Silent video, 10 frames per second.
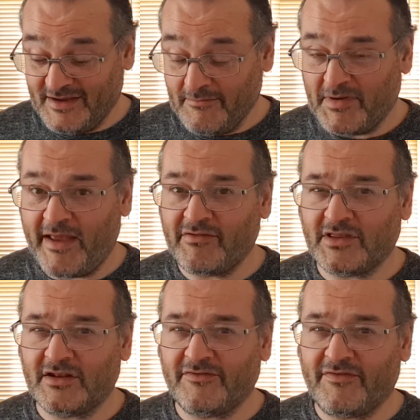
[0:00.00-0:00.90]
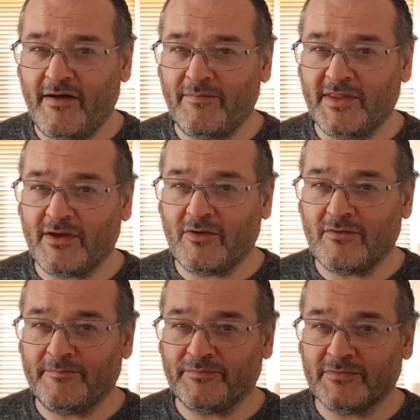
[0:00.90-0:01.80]
But I haven't done a thumbnail.
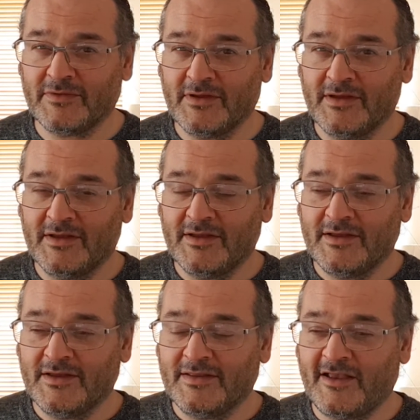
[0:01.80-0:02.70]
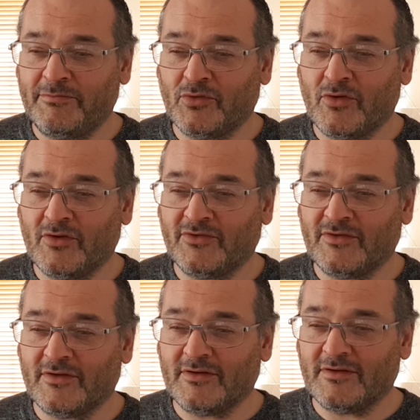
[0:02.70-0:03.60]
That's because
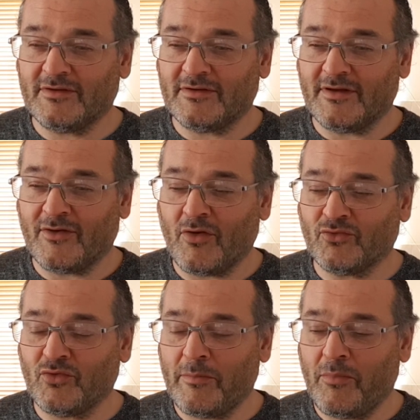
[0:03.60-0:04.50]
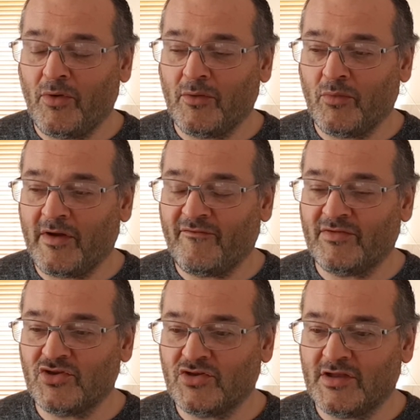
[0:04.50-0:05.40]
I got to a point where I
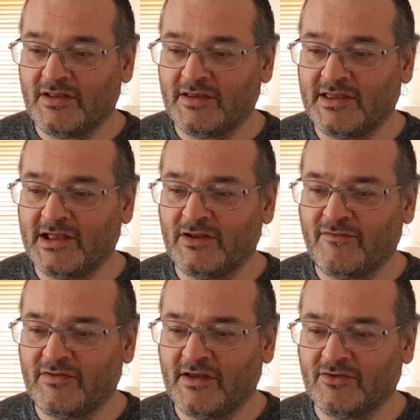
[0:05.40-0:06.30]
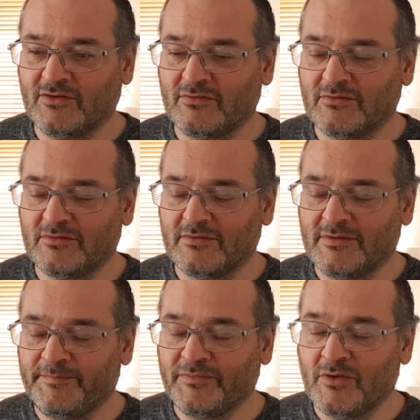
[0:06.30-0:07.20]
finished the edit, kicking off the
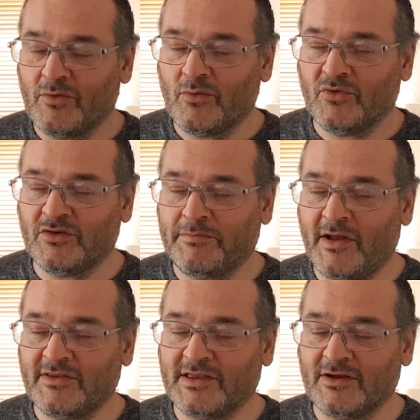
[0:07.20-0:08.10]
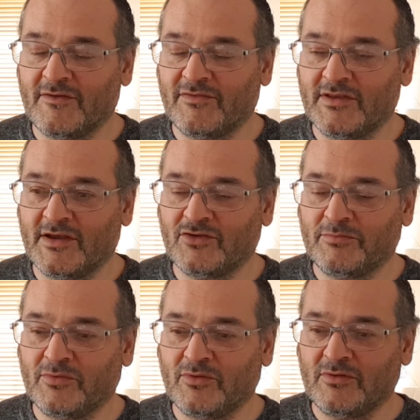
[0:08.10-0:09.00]
was about to kick off the
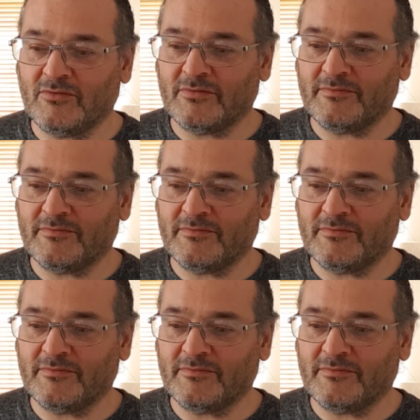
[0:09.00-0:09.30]
export.